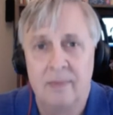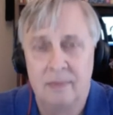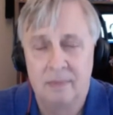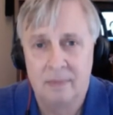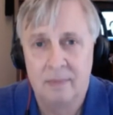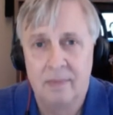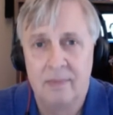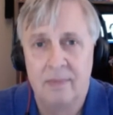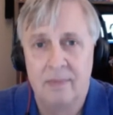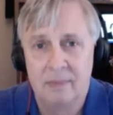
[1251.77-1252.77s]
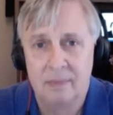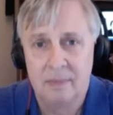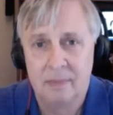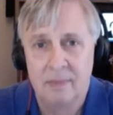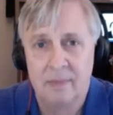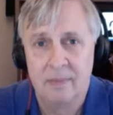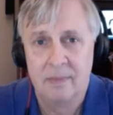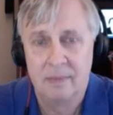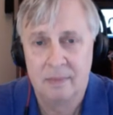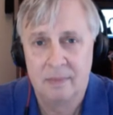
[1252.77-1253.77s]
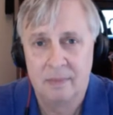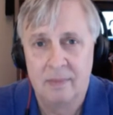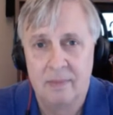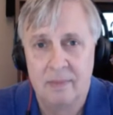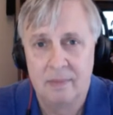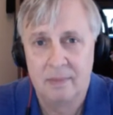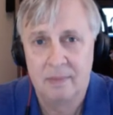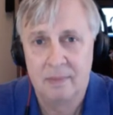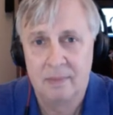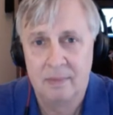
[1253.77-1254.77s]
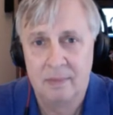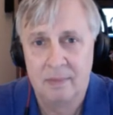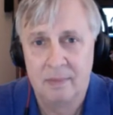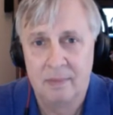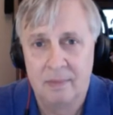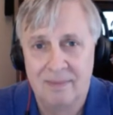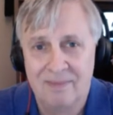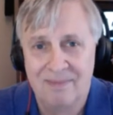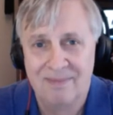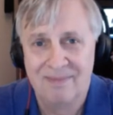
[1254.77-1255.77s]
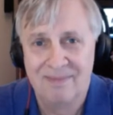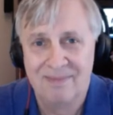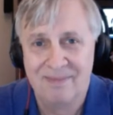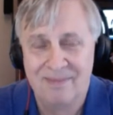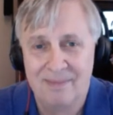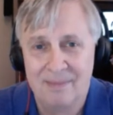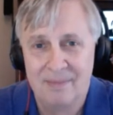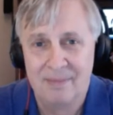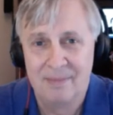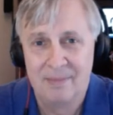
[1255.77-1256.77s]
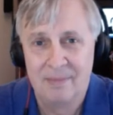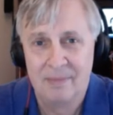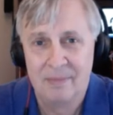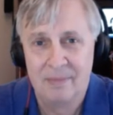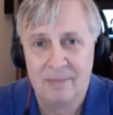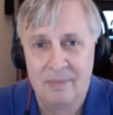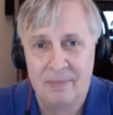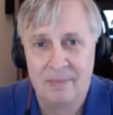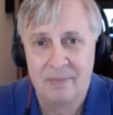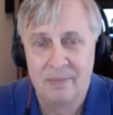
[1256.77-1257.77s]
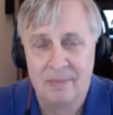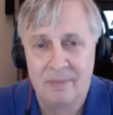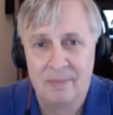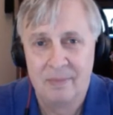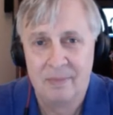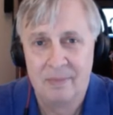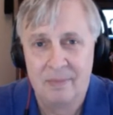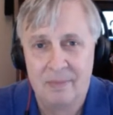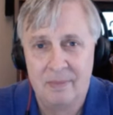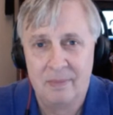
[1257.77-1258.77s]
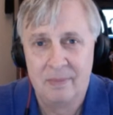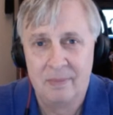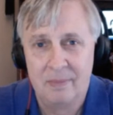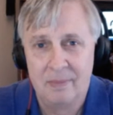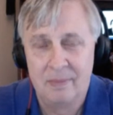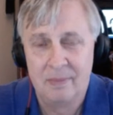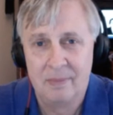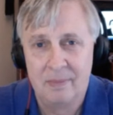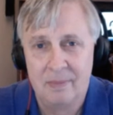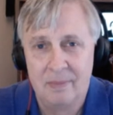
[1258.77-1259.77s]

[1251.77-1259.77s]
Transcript: [no speech]